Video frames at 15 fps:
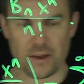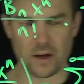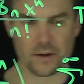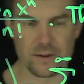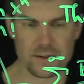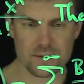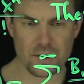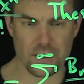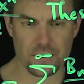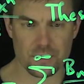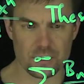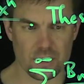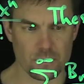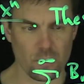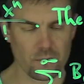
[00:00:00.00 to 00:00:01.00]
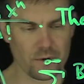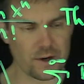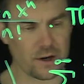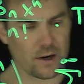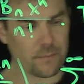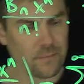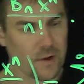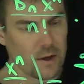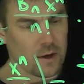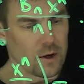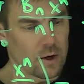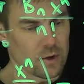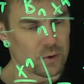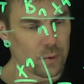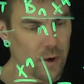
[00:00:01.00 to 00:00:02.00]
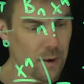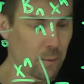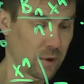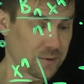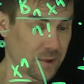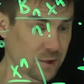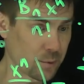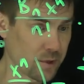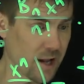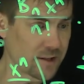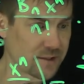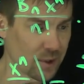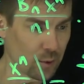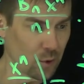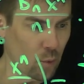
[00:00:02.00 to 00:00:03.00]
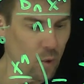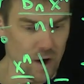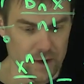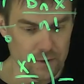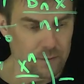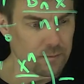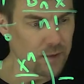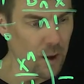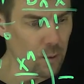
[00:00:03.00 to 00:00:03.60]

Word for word: anything on this and this term over here. So especially when n is equal to 1,